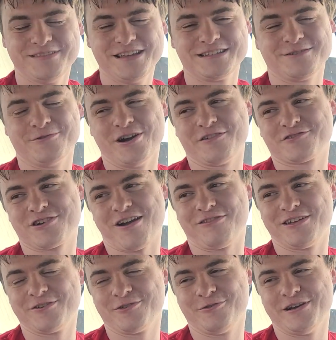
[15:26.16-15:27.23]
Is it worth
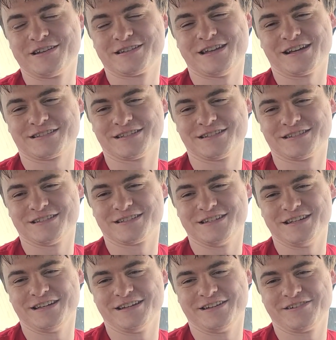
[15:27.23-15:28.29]
traveling all the way to Texas to see it?